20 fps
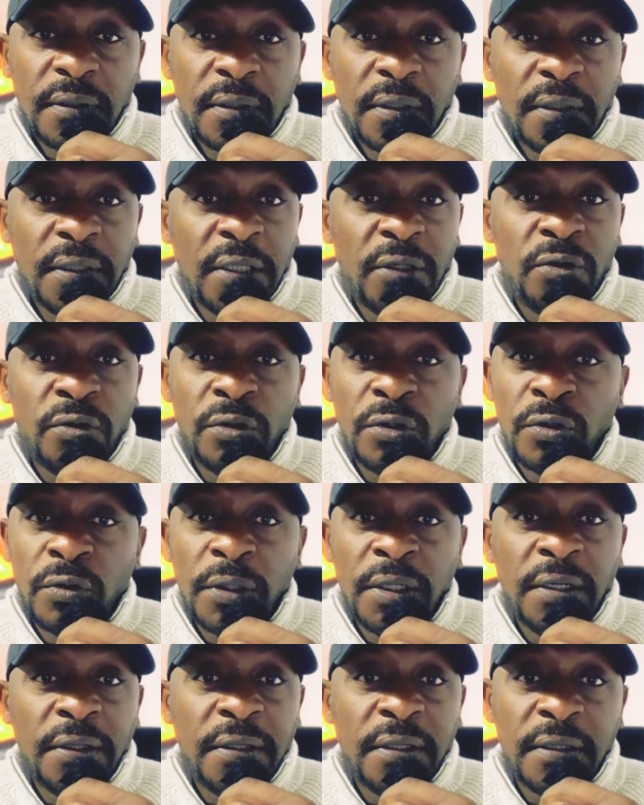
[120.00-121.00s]
They do not know
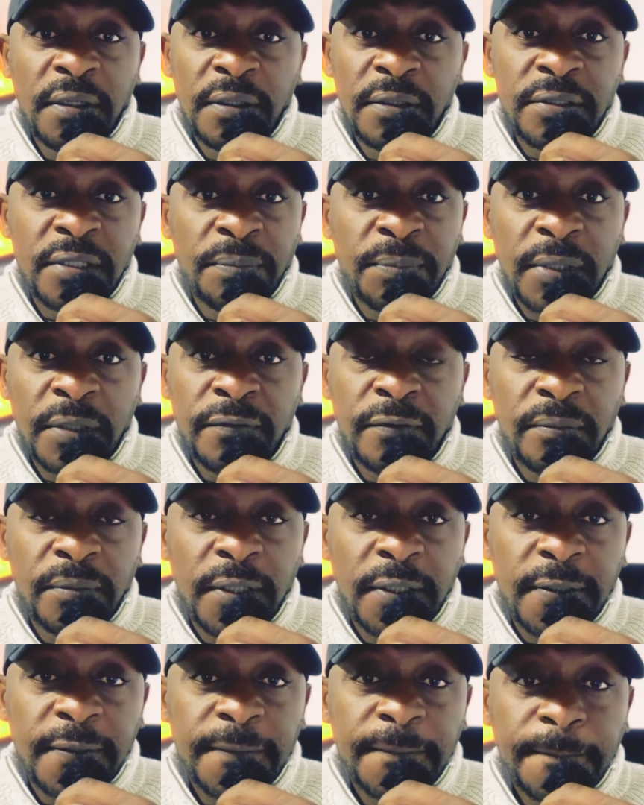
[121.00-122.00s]
anything else apart from
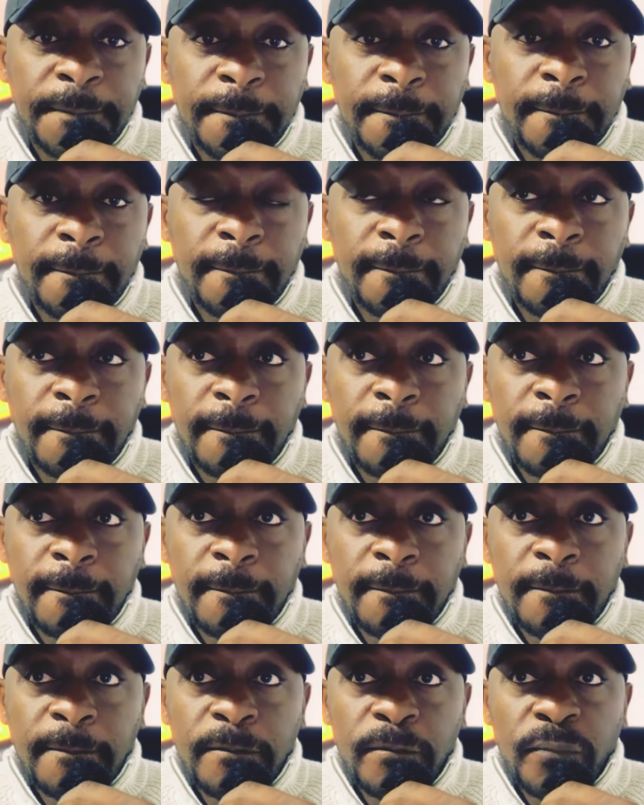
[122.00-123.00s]
that.
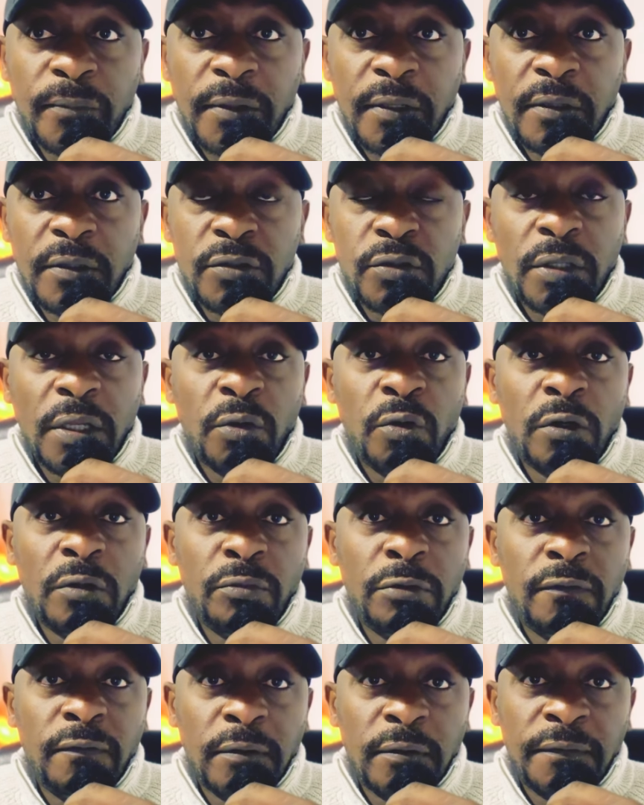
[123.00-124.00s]
So they're going to
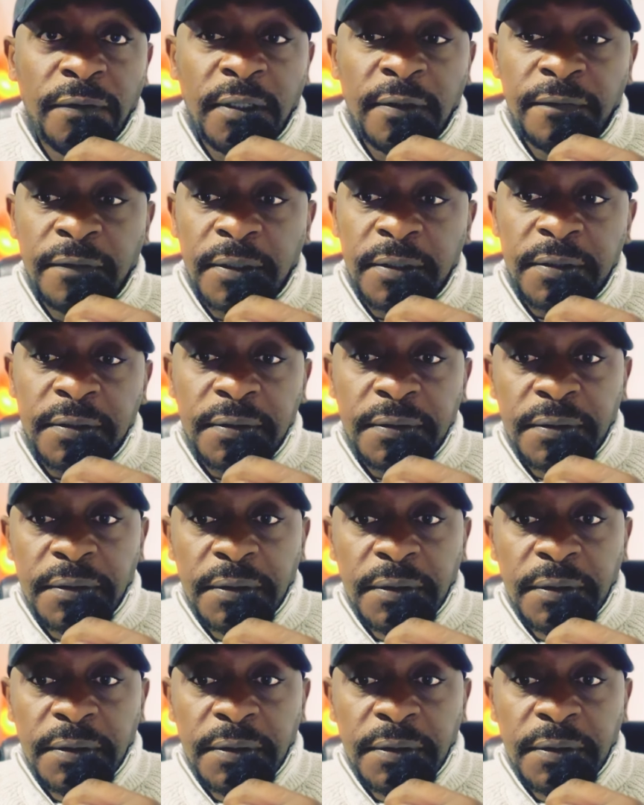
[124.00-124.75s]
move on very fast.